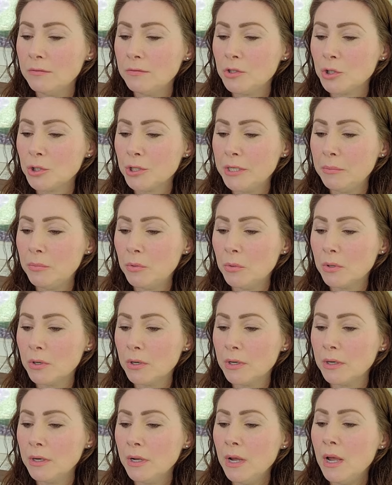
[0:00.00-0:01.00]
of
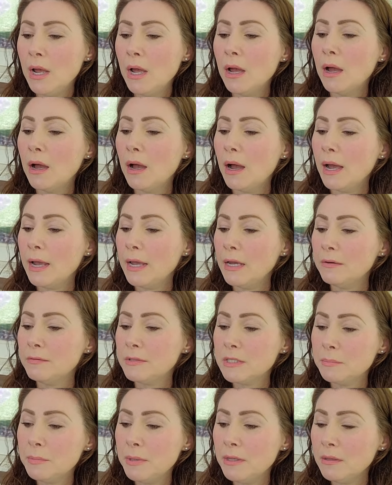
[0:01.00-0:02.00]
Trebon. I have
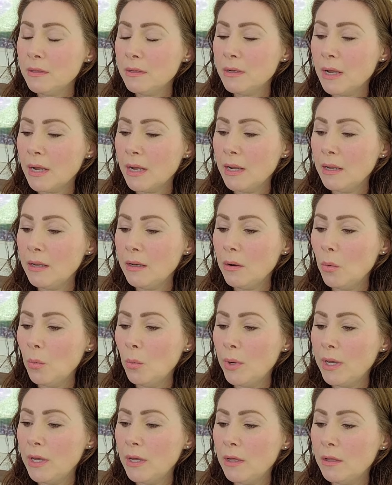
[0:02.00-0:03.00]
spent the night
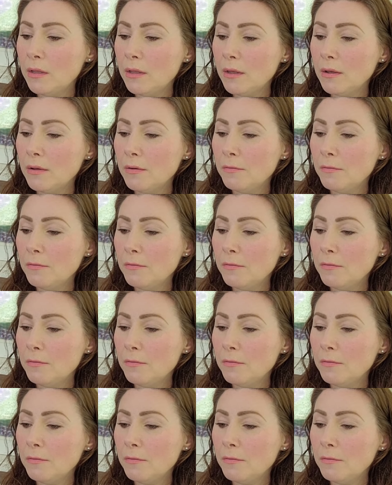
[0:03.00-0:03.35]
with